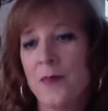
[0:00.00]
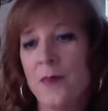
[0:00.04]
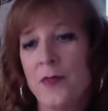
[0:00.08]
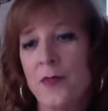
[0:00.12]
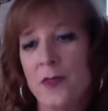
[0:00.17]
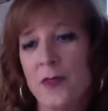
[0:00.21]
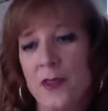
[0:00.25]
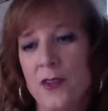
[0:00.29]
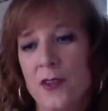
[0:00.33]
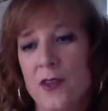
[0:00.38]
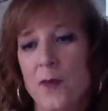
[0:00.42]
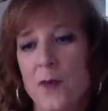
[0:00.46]

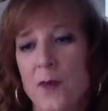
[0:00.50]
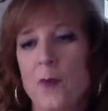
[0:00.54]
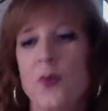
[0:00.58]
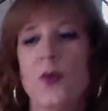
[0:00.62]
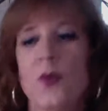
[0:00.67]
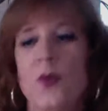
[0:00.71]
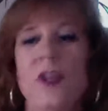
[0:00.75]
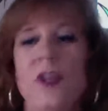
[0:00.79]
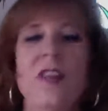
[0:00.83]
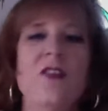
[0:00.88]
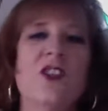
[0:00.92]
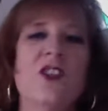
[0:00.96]
There's a
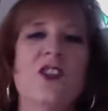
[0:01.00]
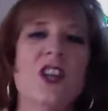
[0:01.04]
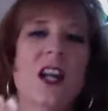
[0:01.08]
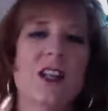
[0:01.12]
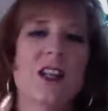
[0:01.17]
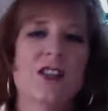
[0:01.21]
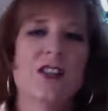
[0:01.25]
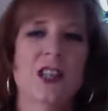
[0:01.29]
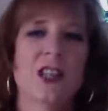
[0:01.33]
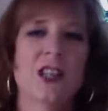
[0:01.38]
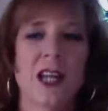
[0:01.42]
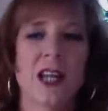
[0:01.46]
brief
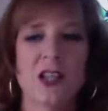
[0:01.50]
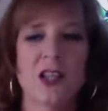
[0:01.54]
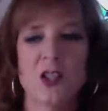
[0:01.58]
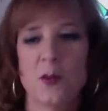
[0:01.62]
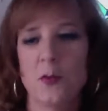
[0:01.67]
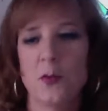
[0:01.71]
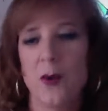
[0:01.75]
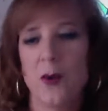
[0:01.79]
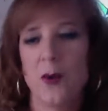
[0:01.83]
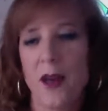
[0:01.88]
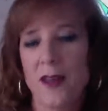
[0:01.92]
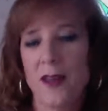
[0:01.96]
chance to catch
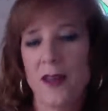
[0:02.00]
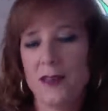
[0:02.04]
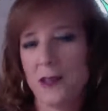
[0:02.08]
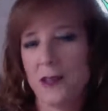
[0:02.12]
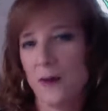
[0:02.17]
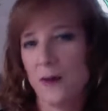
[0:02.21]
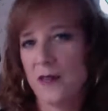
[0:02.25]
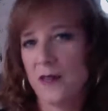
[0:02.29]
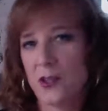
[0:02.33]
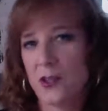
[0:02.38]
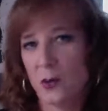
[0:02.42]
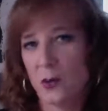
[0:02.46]
your breath. Some
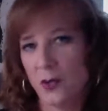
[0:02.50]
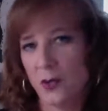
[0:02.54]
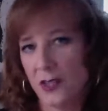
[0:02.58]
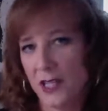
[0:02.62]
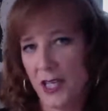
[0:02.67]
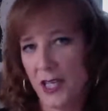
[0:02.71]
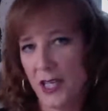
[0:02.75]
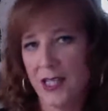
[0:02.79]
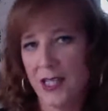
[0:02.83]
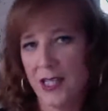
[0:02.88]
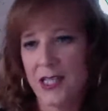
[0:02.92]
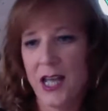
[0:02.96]
of us only
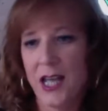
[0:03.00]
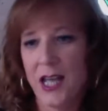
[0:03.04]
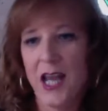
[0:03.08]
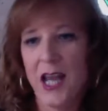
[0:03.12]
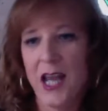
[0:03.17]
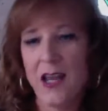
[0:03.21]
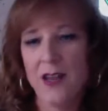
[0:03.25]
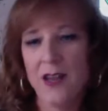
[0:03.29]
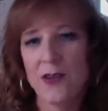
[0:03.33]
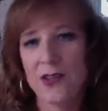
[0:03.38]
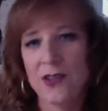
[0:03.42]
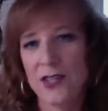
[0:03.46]
take a
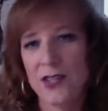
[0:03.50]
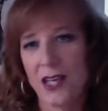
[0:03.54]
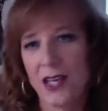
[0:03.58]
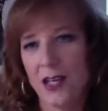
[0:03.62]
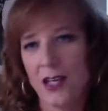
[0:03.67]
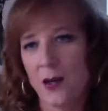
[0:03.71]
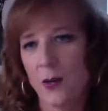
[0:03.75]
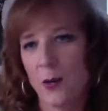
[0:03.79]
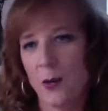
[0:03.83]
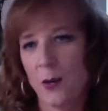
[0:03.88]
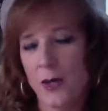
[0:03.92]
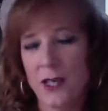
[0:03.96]
day, others
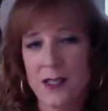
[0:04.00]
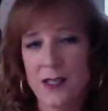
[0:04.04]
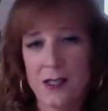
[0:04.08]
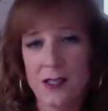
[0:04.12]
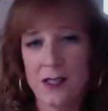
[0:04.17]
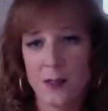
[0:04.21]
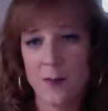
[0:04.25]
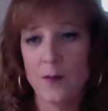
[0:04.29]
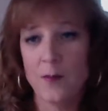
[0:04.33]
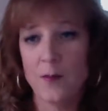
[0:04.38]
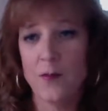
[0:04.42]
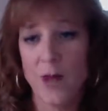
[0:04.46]
take a week,
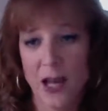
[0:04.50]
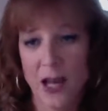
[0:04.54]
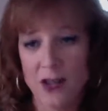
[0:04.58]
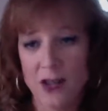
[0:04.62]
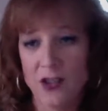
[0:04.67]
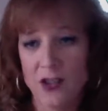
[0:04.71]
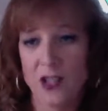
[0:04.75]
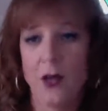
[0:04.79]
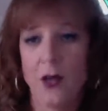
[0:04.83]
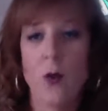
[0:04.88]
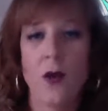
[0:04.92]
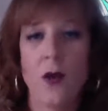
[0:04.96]
some
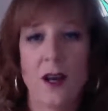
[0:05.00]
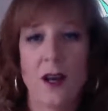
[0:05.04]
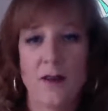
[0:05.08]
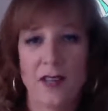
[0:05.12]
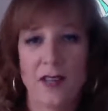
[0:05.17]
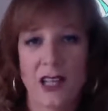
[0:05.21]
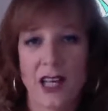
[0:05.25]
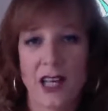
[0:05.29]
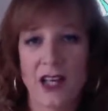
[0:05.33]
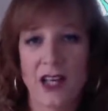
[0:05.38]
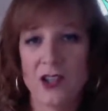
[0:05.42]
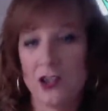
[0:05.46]
actually go on a
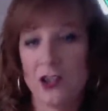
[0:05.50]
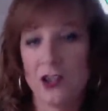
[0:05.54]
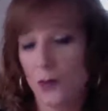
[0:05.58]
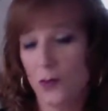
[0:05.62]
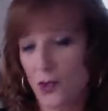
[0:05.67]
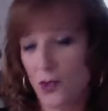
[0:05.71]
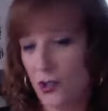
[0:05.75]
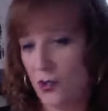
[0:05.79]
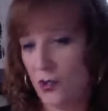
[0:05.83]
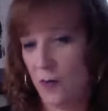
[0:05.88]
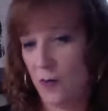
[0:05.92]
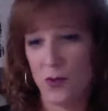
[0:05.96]
vacation,
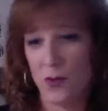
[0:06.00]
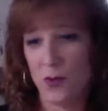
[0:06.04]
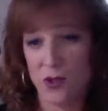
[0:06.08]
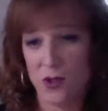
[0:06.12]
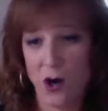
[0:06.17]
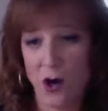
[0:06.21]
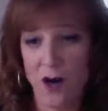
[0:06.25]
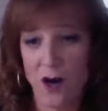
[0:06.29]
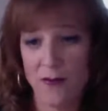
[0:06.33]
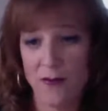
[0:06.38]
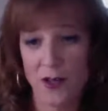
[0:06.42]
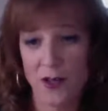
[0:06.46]
which is
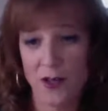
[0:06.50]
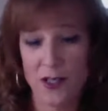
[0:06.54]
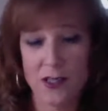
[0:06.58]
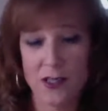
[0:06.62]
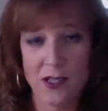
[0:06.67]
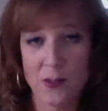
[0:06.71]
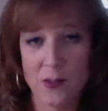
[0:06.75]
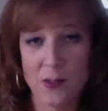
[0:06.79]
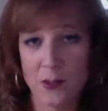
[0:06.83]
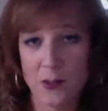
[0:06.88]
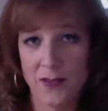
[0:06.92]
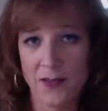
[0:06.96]
bizarre for us
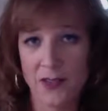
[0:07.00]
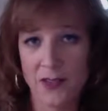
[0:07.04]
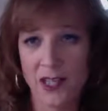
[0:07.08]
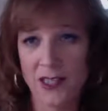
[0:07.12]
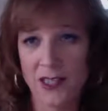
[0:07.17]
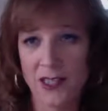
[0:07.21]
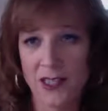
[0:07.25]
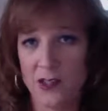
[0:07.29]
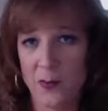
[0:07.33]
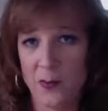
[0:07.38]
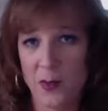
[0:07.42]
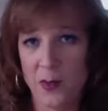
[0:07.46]
because we never
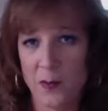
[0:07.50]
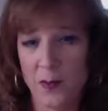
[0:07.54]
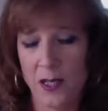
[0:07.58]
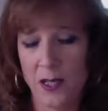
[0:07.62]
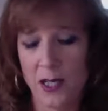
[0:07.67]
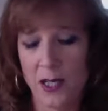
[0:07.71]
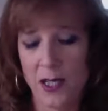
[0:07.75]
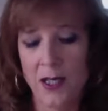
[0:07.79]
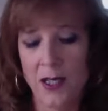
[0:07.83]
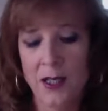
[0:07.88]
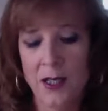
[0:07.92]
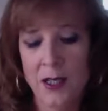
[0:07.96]
like to spend
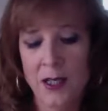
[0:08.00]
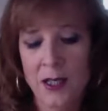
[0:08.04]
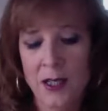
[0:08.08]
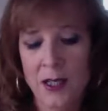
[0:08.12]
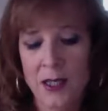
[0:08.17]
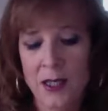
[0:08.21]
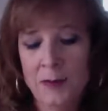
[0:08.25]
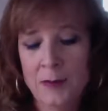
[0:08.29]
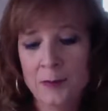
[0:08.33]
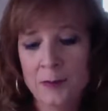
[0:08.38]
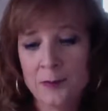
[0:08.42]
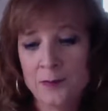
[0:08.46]
money.
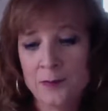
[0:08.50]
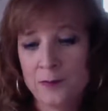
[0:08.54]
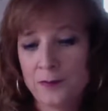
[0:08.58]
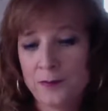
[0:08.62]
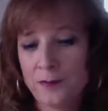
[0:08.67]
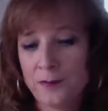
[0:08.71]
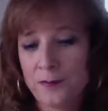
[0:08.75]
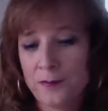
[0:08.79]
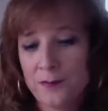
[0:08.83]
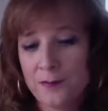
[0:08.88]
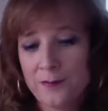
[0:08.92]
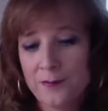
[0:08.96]

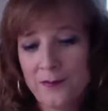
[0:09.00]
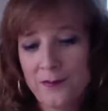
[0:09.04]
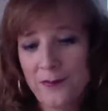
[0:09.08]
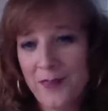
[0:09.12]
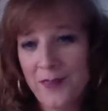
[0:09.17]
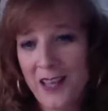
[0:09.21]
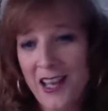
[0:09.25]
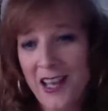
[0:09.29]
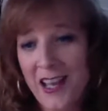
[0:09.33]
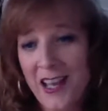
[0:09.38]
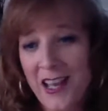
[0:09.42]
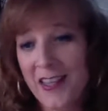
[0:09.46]

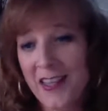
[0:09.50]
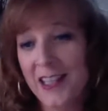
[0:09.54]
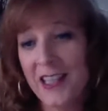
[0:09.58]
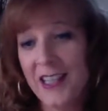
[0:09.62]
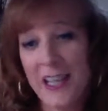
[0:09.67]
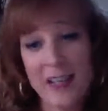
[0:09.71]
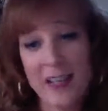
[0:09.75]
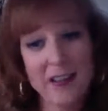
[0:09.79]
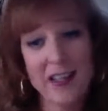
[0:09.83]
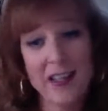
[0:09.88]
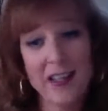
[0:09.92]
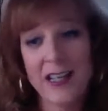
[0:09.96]
And then
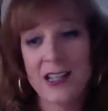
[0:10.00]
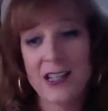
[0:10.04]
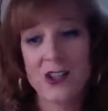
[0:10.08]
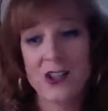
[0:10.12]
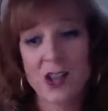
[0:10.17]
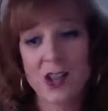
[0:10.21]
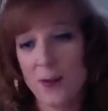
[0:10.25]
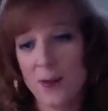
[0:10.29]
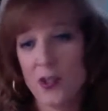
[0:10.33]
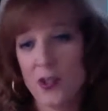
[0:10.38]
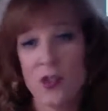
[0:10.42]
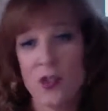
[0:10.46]
getting the next
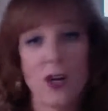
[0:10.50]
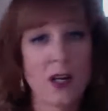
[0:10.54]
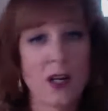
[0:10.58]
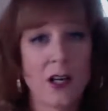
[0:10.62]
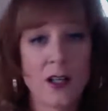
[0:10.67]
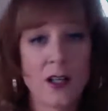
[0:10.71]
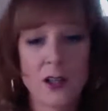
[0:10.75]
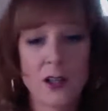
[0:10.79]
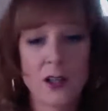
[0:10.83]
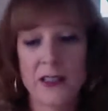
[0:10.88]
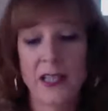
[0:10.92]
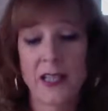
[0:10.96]
job and starting
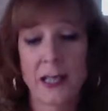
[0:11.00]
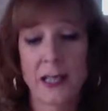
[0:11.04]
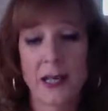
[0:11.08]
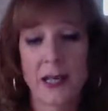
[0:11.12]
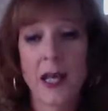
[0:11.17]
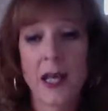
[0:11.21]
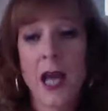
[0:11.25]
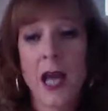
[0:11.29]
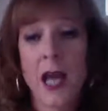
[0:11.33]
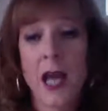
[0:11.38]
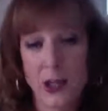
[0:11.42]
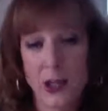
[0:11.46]
all over again.
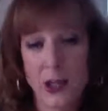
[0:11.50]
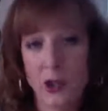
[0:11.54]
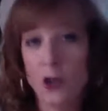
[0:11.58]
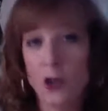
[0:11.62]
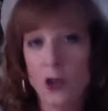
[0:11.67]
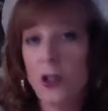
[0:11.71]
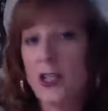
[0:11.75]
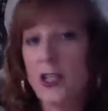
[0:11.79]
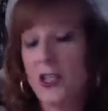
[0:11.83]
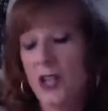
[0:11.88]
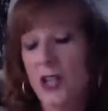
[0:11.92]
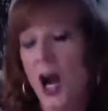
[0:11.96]
And
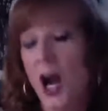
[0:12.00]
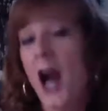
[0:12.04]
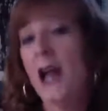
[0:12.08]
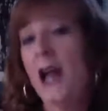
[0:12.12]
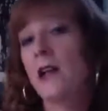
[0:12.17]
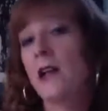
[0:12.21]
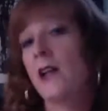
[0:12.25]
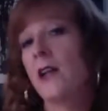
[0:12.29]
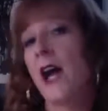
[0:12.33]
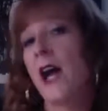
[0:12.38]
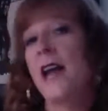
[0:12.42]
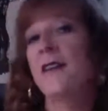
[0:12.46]
your
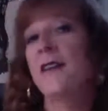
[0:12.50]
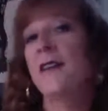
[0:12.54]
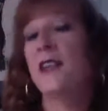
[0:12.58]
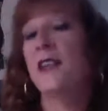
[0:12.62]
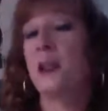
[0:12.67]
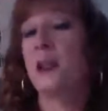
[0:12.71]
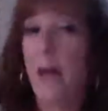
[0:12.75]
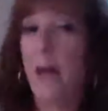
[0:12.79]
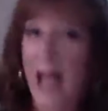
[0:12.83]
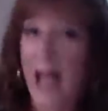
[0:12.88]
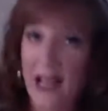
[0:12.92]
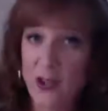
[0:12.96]
entire life
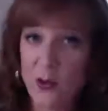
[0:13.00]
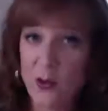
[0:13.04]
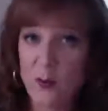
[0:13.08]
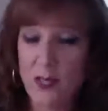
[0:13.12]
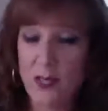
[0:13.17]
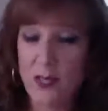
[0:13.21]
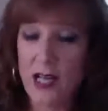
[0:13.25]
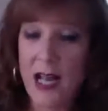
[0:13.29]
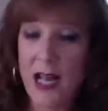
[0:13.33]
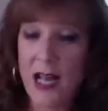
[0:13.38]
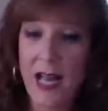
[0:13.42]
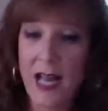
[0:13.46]
can pass you
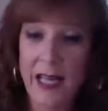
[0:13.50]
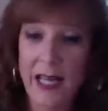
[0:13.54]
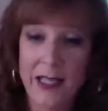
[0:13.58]
by.